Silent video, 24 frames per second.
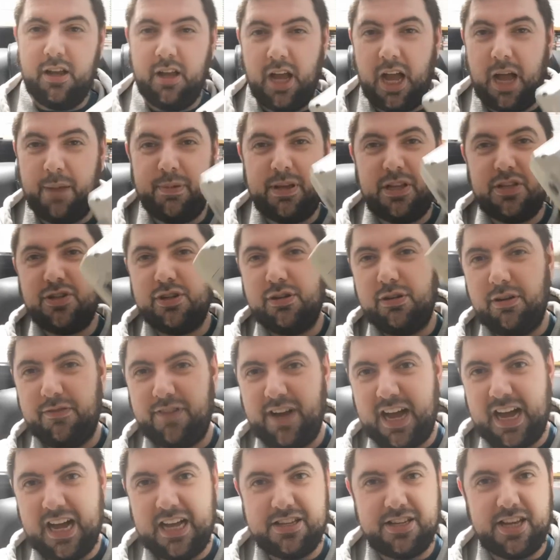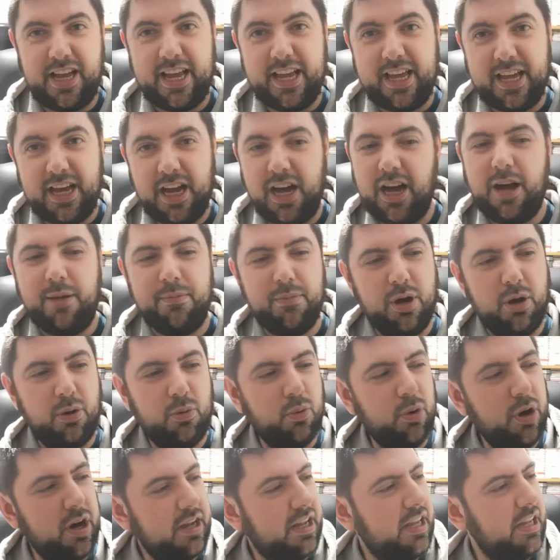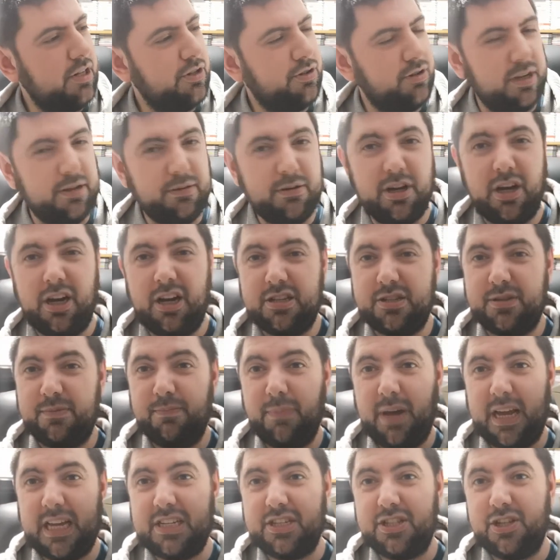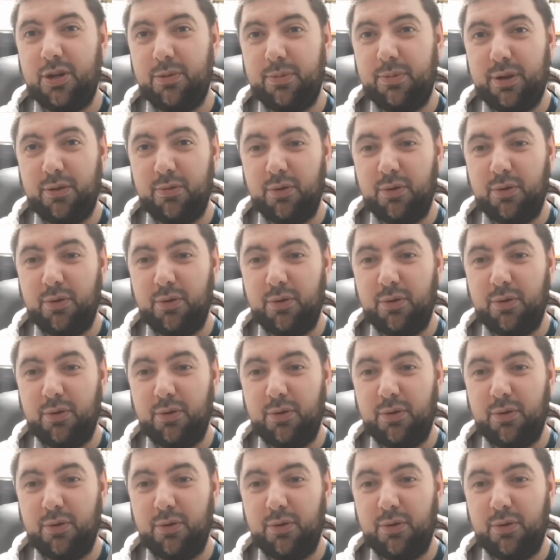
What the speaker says: happy to have had a working Dreamcast. May still be